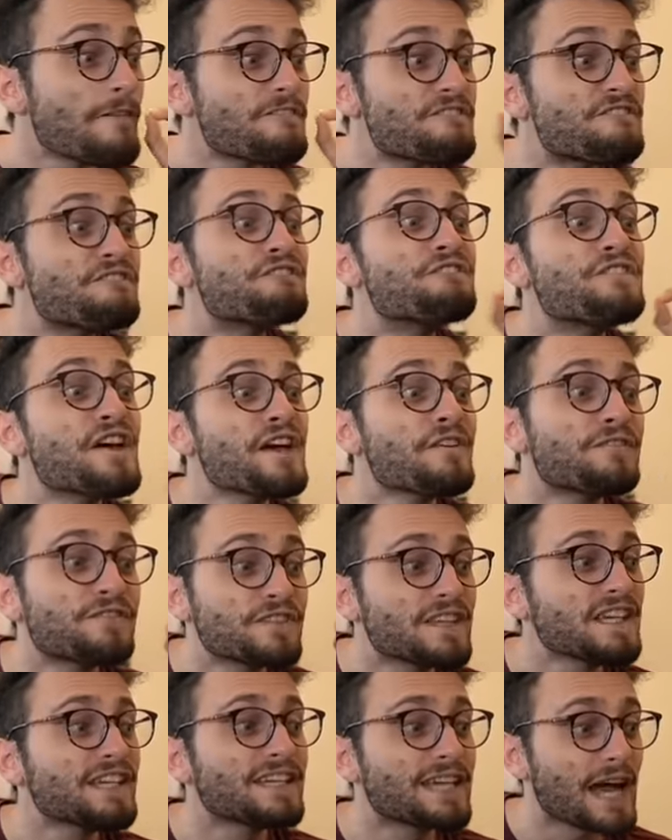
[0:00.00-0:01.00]

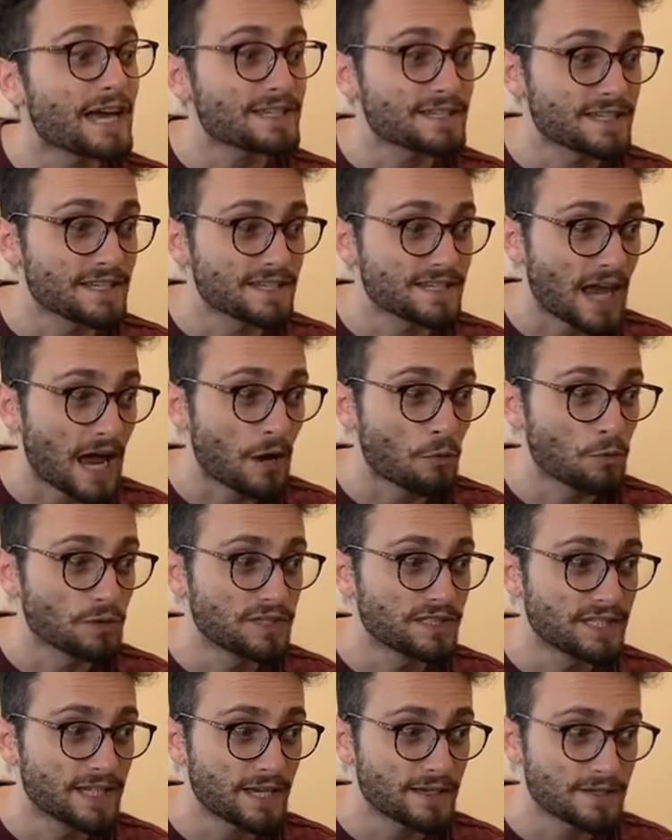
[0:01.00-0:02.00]
fifty guesses, I
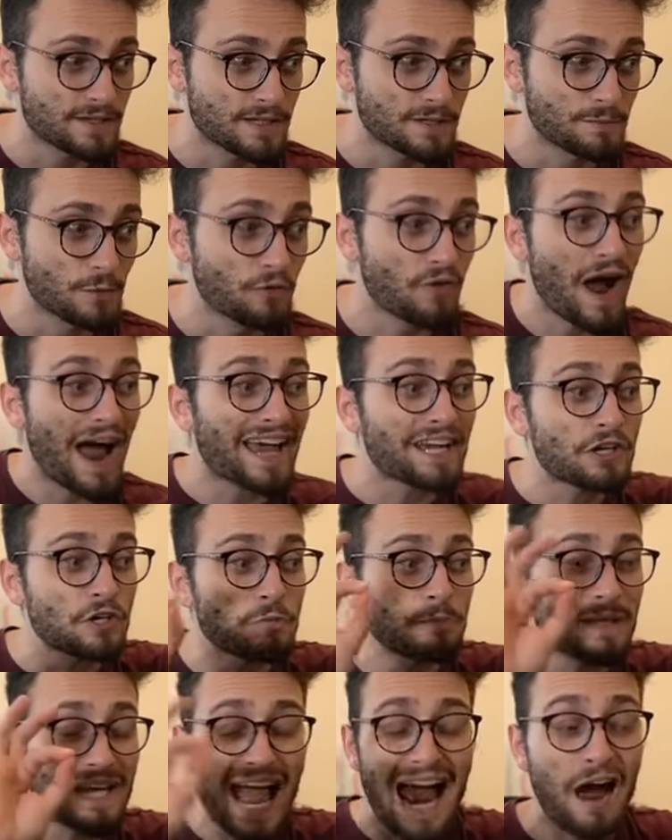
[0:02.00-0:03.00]
wouldn't guess this move. I could
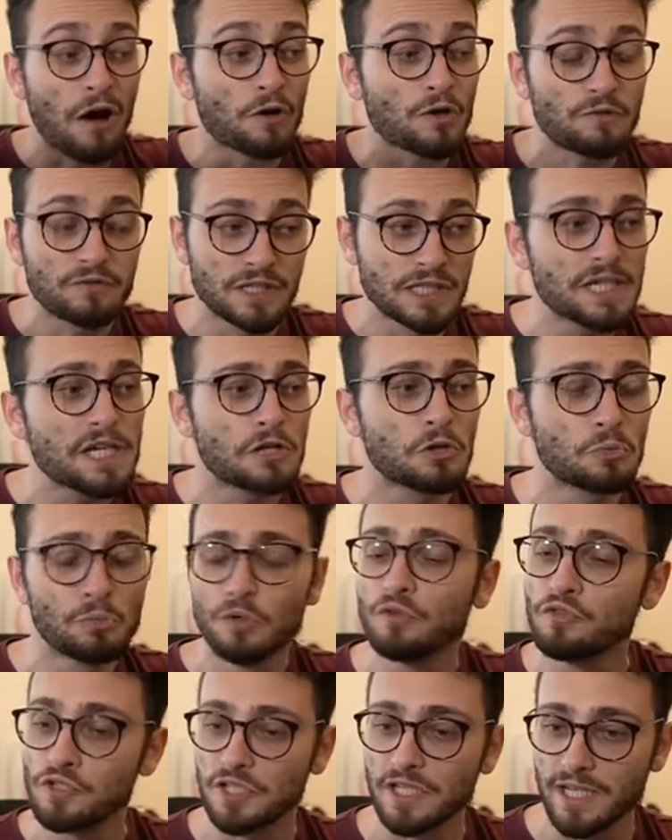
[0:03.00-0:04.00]
be out of legal
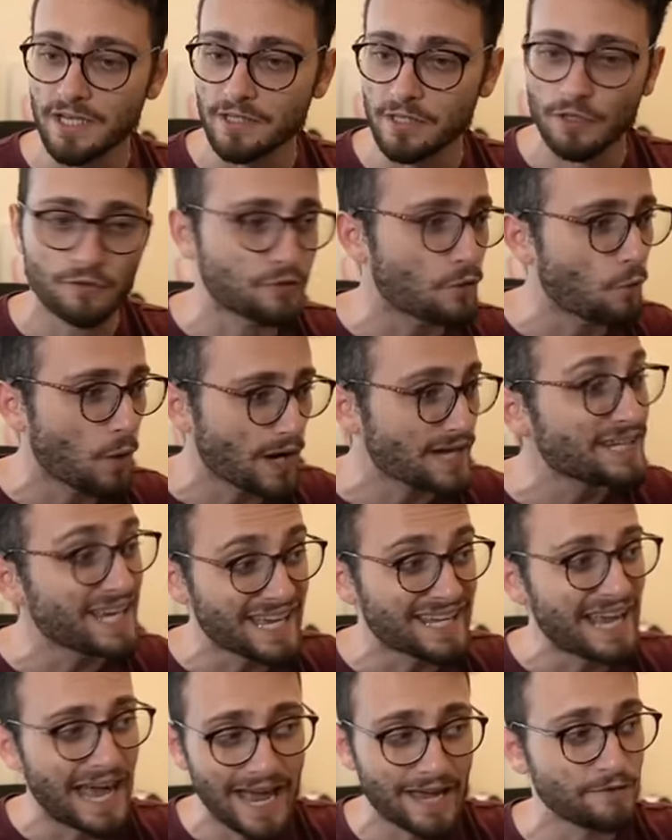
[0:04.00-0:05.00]
moves to guess here for white,
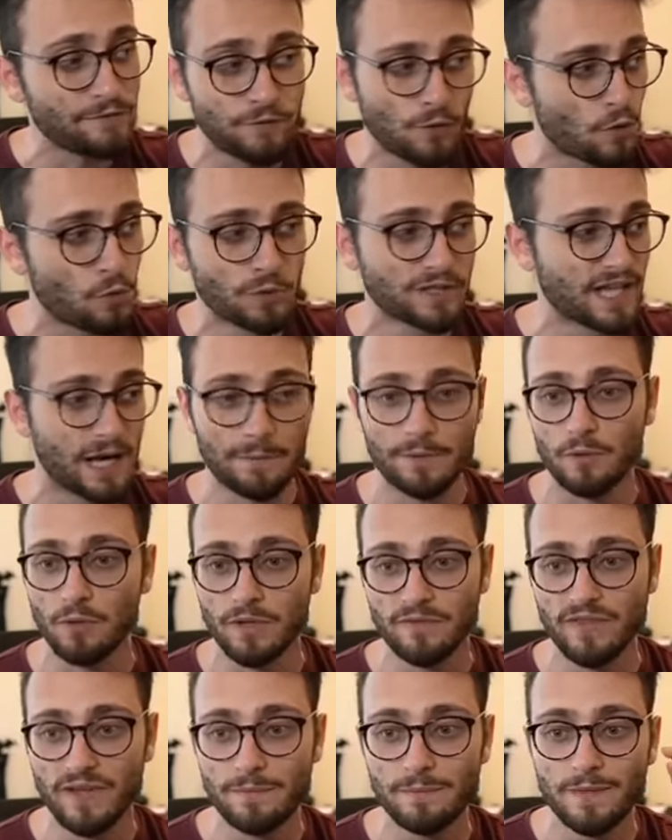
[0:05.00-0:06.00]
and a four would not be one
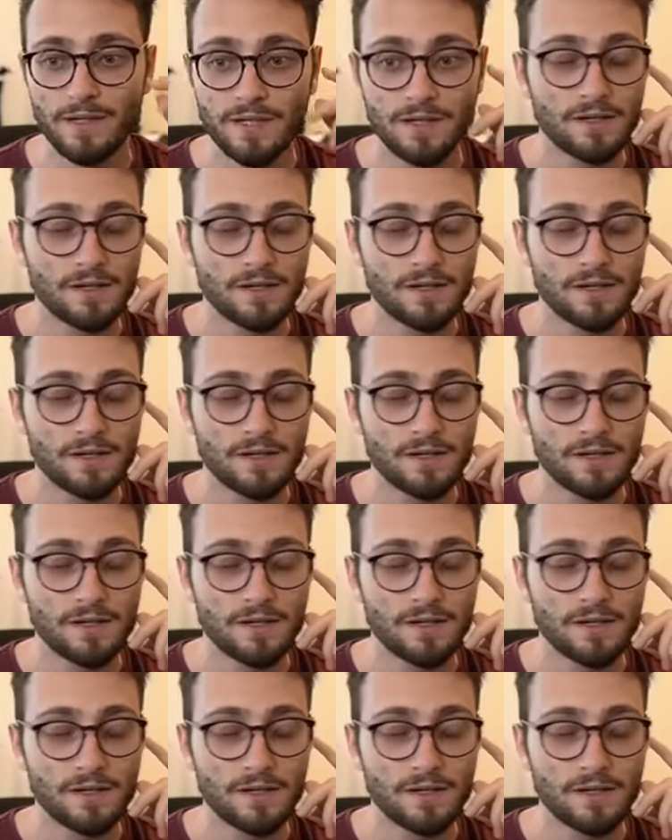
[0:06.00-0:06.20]
of them.